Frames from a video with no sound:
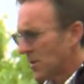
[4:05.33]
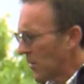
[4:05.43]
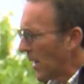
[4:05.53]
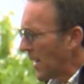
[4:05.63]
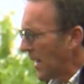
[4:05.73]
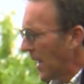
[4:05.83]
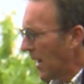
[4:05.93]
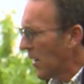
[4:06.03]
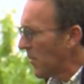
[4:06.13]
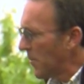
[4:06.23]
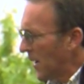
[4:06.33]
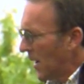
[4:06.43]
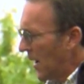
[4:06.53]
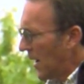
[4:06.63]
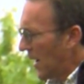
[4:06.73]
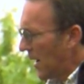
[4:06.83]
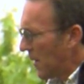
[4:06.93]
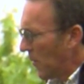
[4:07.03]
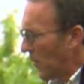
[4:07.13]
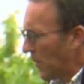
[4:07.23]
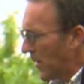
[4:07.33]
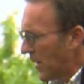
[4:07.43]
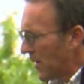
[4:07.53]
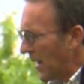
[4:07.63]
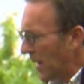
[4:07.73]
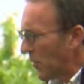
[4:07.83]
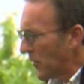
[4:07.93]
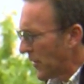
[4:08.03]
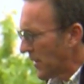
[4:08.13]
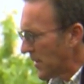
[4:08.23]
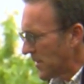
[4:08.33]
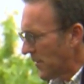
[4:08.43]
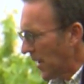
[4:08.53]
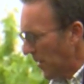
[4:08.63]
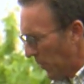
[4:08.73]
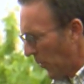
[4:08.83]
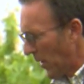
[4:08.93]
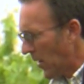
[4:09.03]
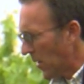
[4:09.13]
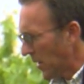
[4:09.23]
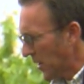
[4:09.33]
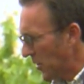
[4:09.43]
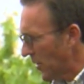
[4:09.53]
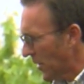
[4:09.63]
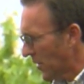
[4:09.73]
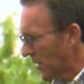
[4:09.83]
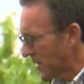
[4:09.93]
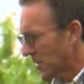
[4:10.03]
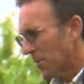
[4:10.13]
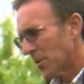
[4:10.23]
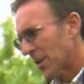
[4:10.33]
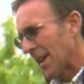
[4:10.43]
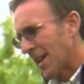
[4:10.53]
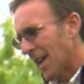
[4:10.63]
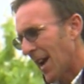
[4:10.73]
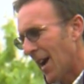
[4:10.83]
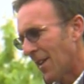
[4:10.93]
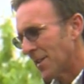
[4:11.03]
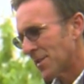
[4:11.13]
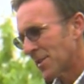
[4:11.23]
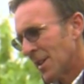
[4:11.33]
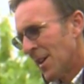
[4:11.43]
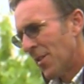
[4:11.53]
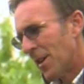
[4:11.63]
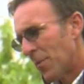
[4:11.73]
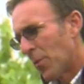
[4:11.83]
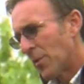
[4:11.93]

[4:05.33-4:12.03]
So right now, they're able to develop what we call a cuticle. It's almost like a callus that